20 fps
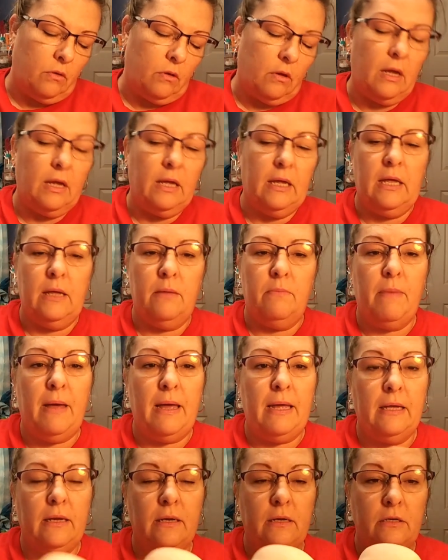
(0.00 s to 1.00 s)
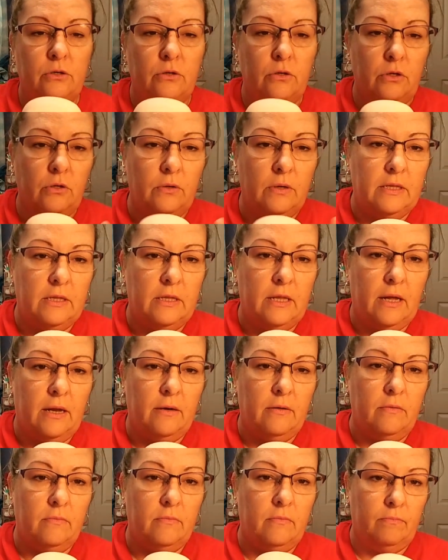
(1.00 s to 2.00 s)
And keep baking until you get that
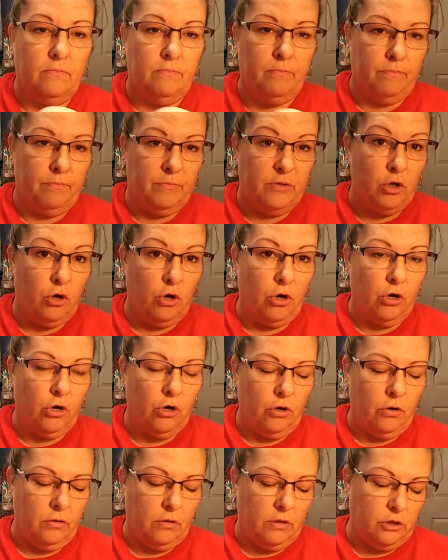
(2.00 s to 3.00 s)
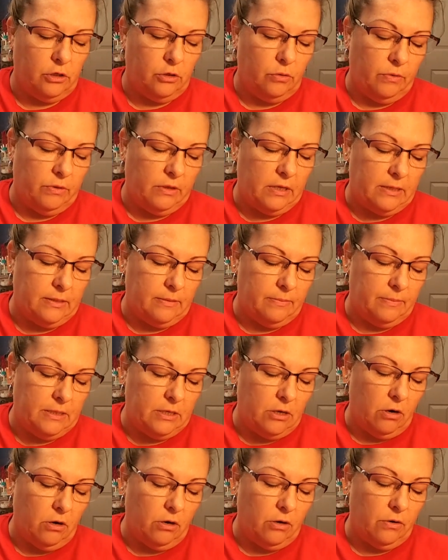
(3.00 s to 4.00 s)
darker, because you want that to be
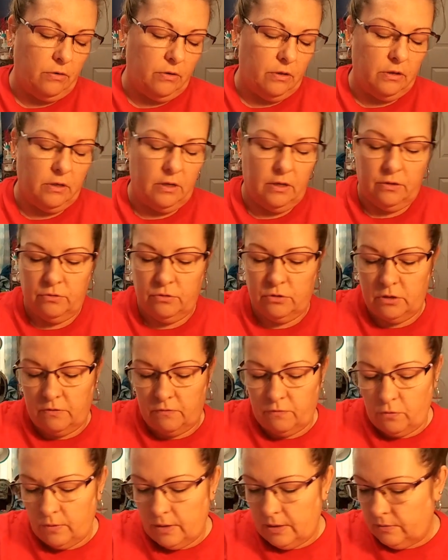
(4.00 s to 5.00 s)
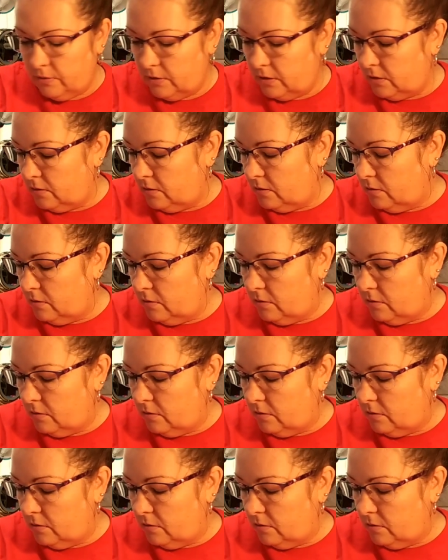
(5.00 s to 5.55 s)
darker than the other stuff around it.